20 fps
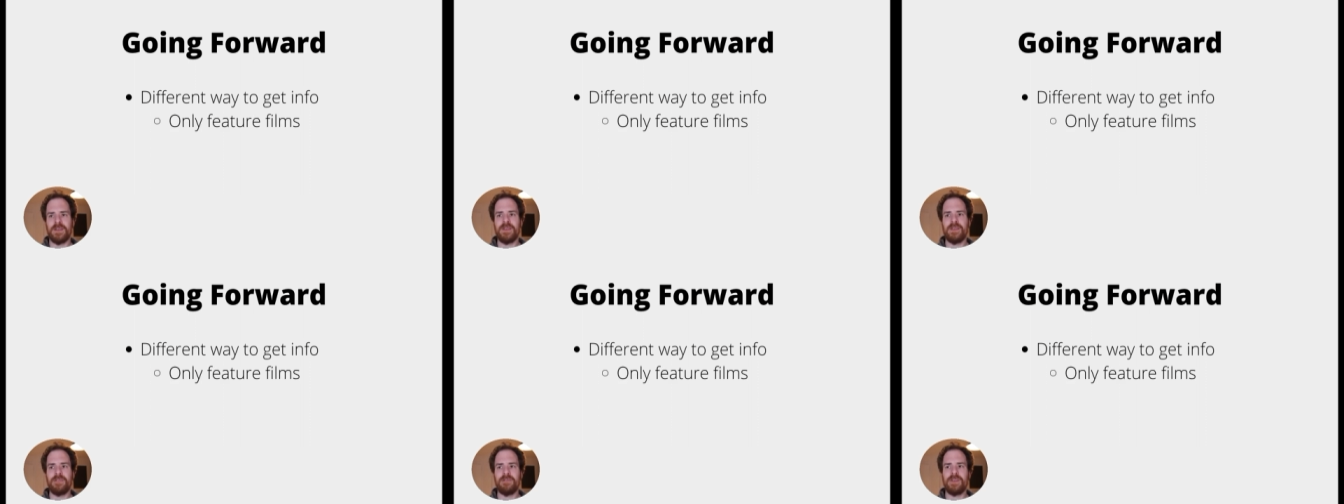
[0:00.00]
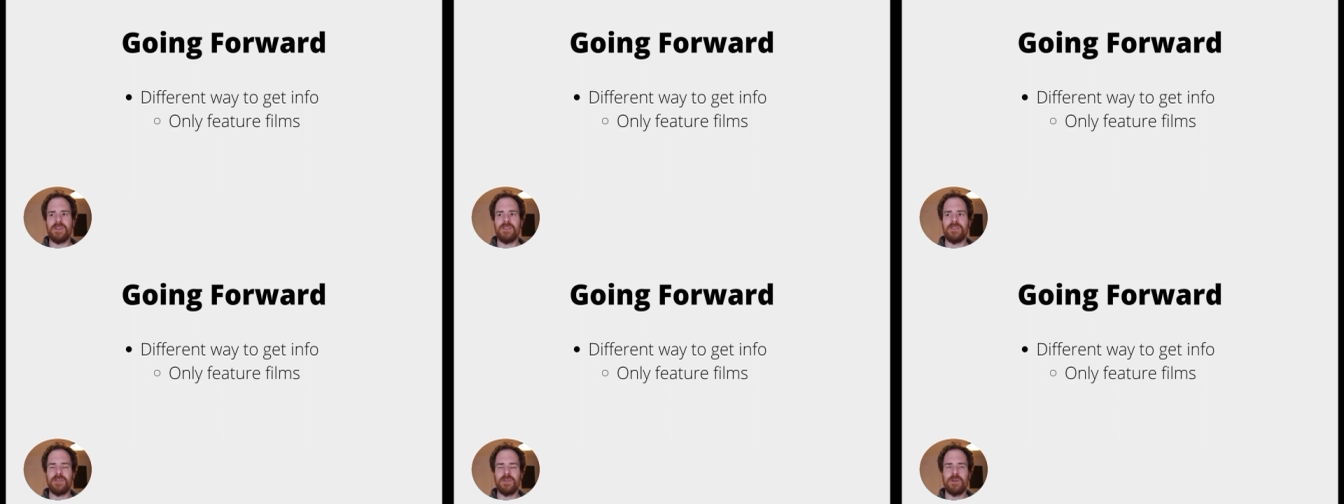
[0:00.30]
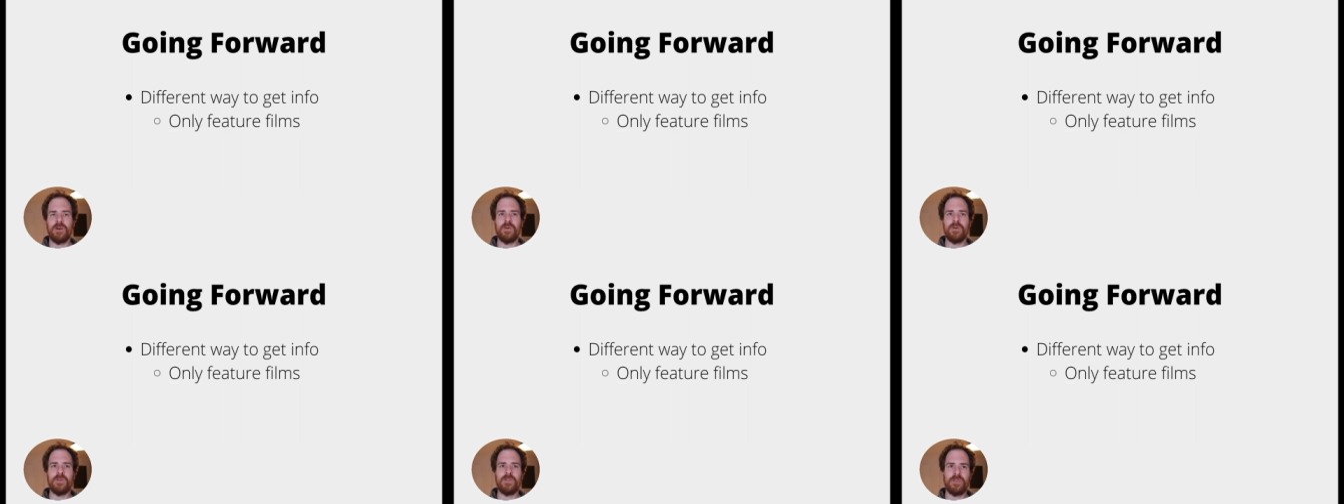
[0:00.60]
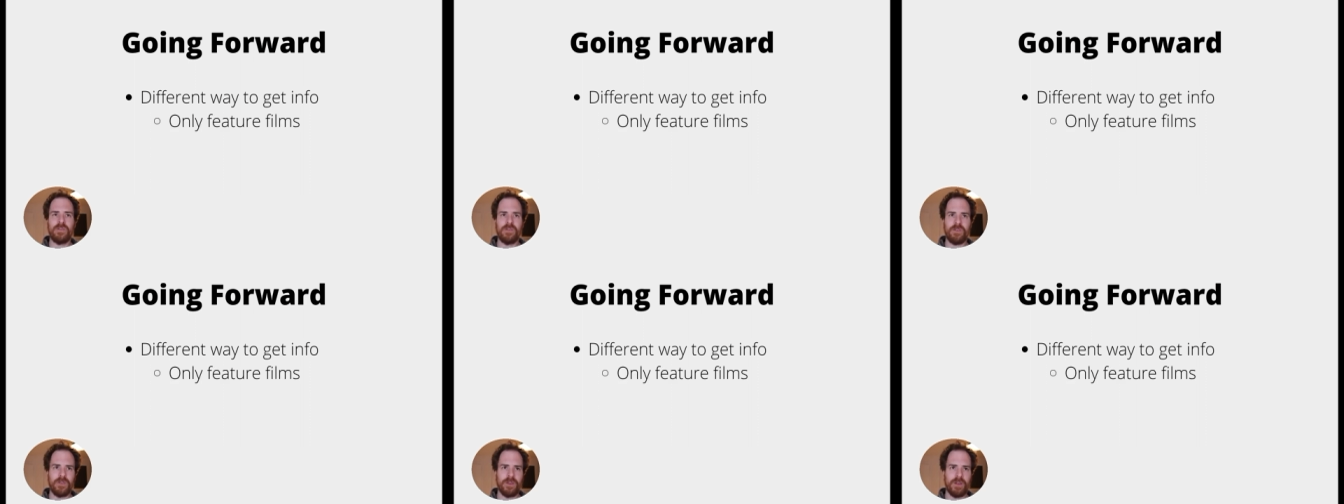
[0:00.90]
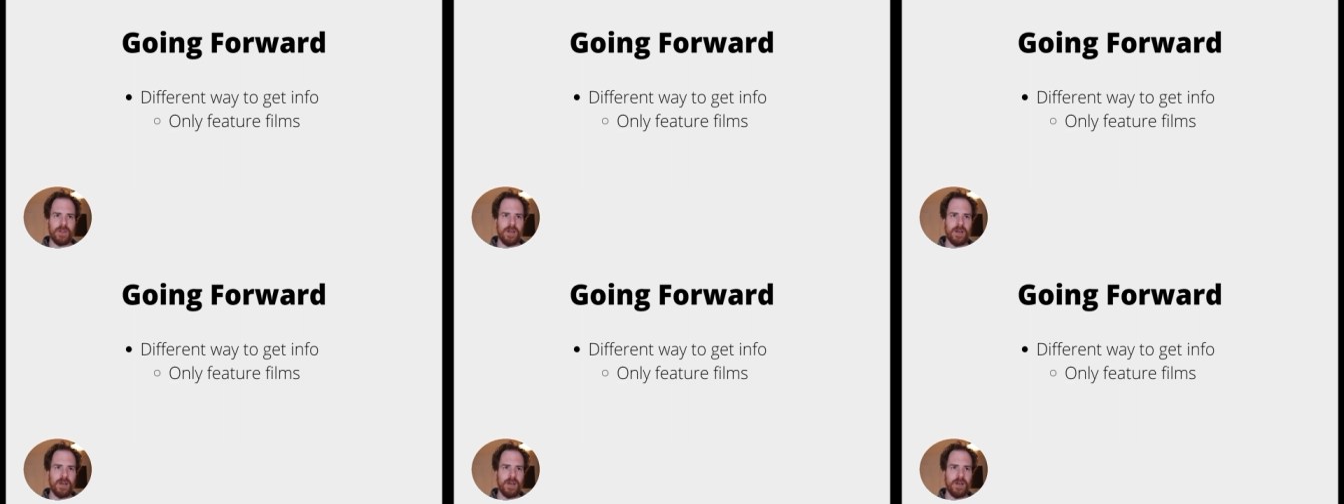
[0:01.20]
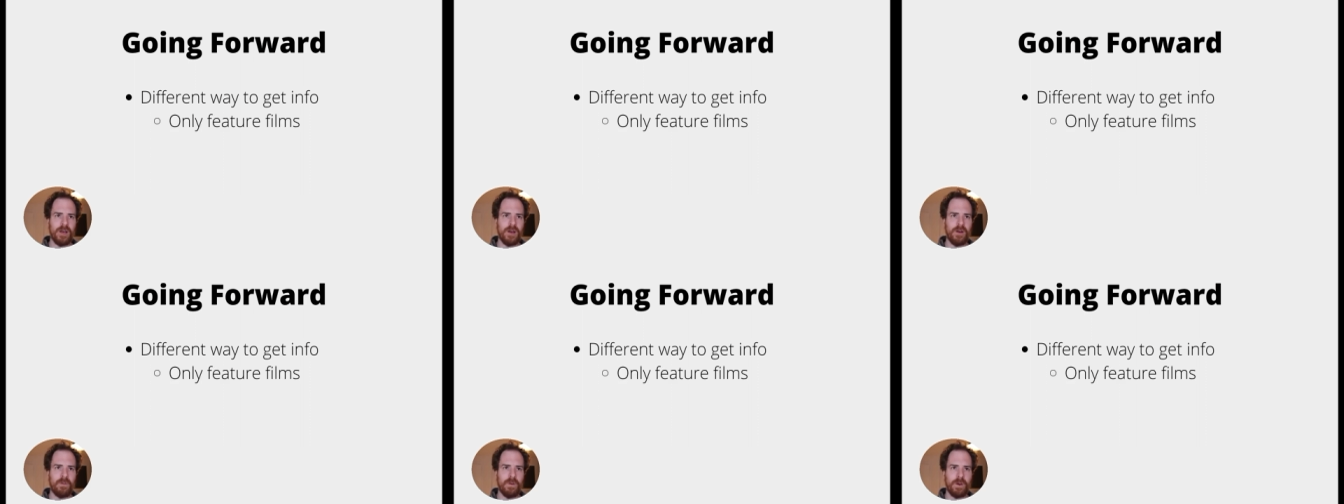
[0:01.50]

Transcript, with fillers: TV shows uh,